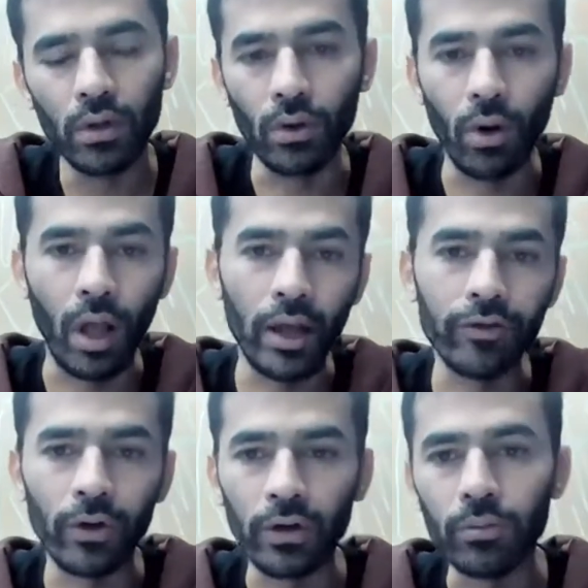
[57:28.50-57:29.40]

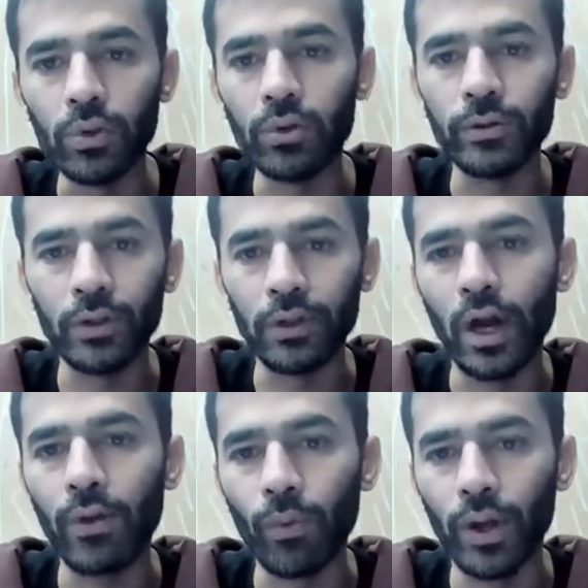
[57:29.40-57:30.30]
life or your moves in
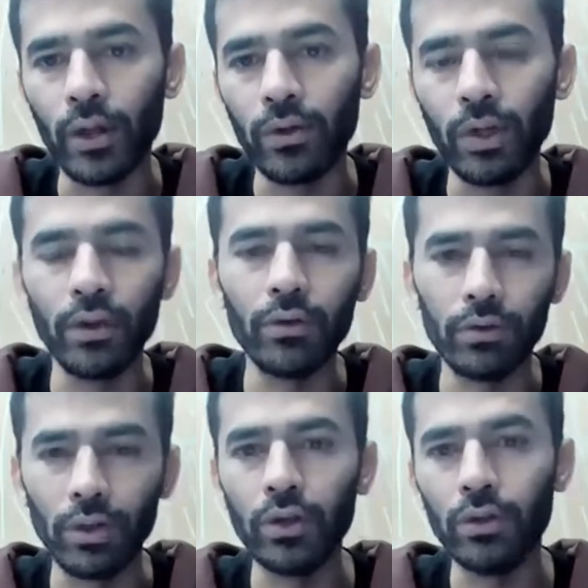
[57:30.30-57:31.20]
that way. You can,
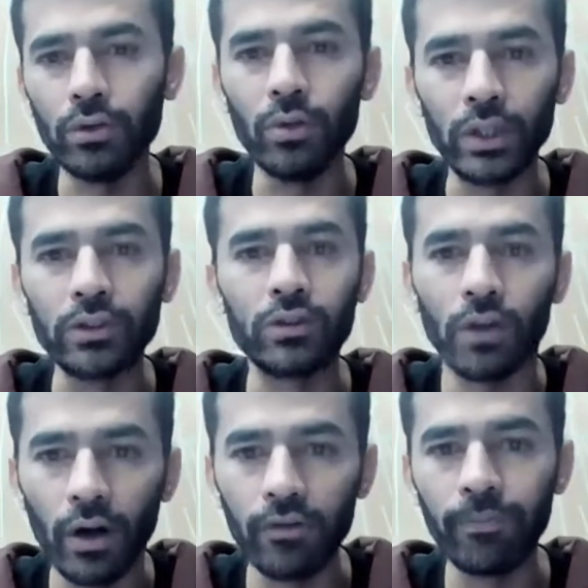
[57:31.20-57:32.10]
you can
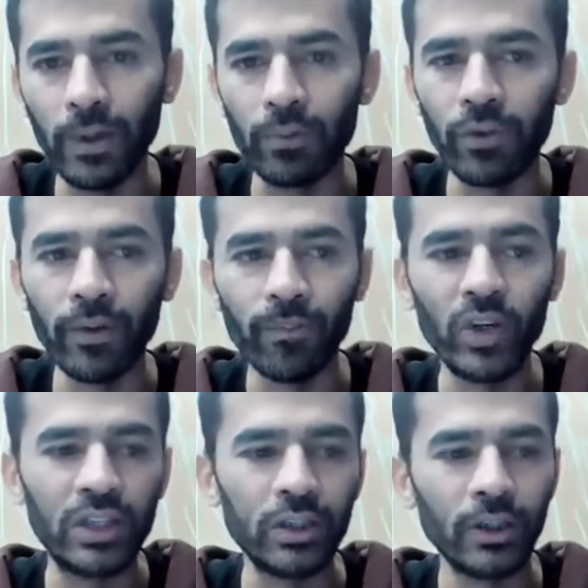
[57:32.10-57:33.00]
serve people,
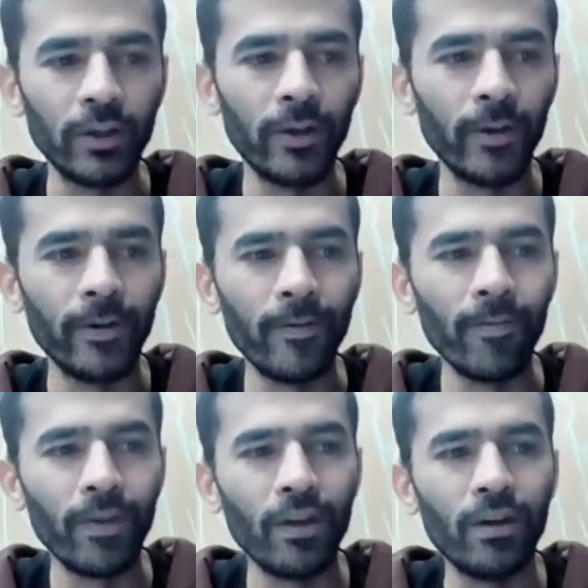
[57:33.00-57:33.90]
but
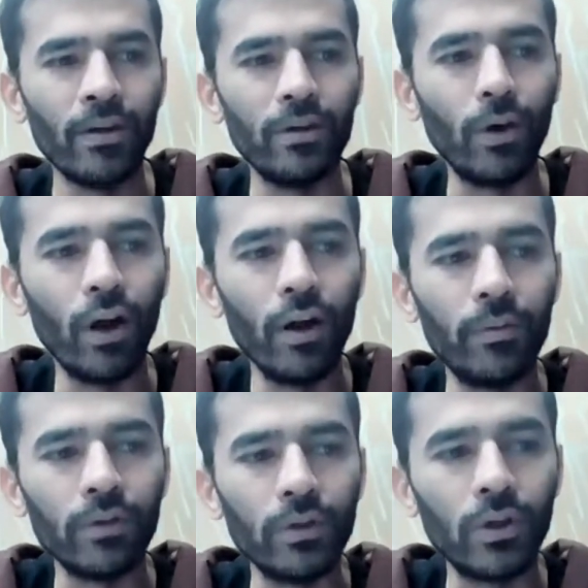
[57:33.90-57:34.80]
you cannot
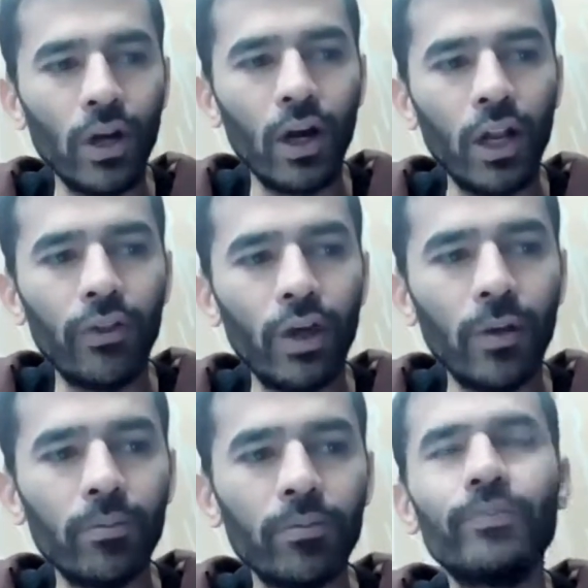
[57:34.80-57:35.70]
let
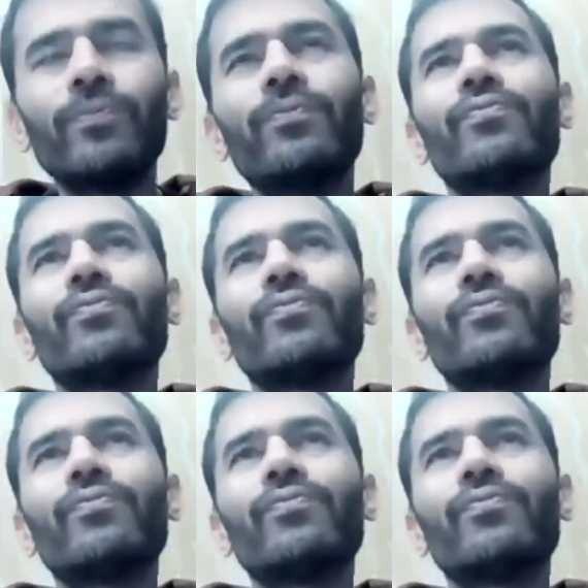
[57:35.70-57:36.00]
them.